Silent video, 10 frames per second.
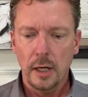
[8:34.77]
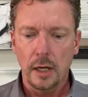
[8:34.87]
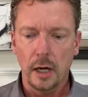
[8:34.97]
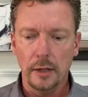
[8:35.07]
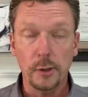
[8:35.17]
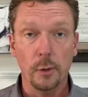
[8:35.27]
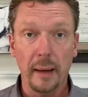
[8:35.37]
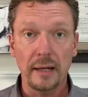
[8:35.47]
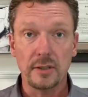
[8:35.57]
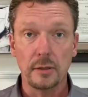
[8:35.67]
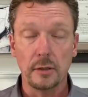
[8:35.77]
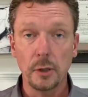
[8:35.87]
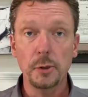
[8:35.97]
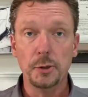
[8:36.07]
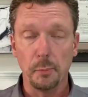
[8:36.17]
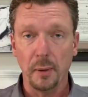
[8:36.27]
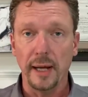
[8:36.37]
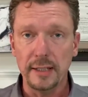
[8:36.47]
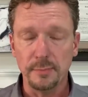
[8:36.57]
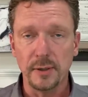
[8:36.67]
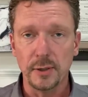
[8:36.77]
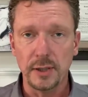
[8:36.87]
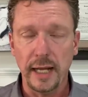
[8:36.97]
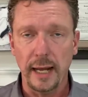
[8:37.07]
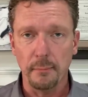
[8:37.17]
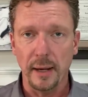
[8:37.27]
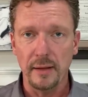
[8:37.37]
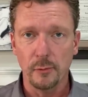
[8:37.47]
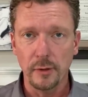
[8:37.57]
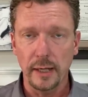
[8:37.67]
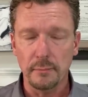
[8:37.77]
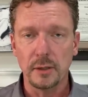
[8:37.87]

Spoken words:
You're about to lose your place because you can't pay the rent,